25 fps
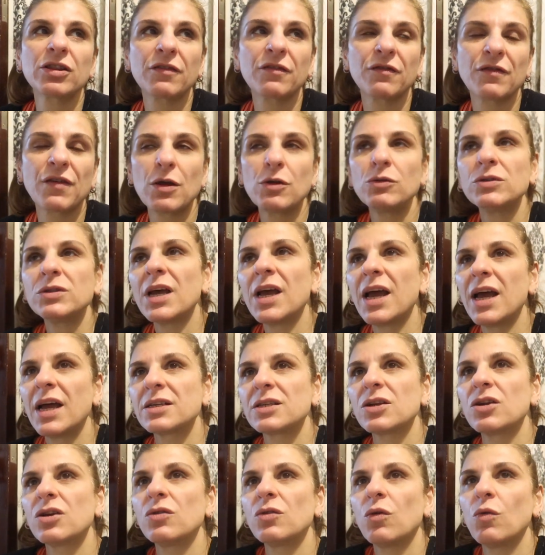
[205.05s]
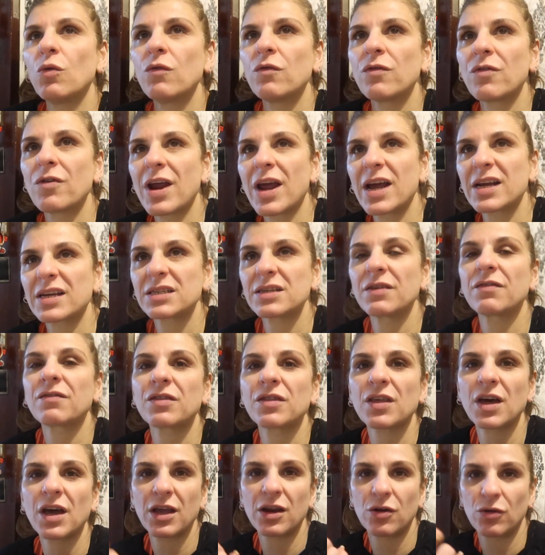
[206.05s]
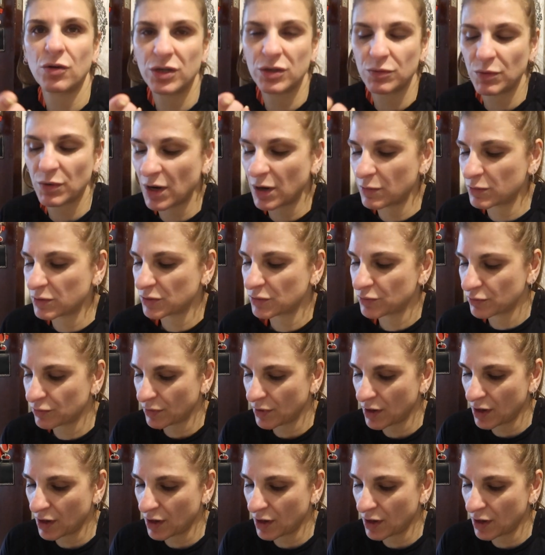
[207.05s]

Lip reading: They found I had an overactive thyroid when I was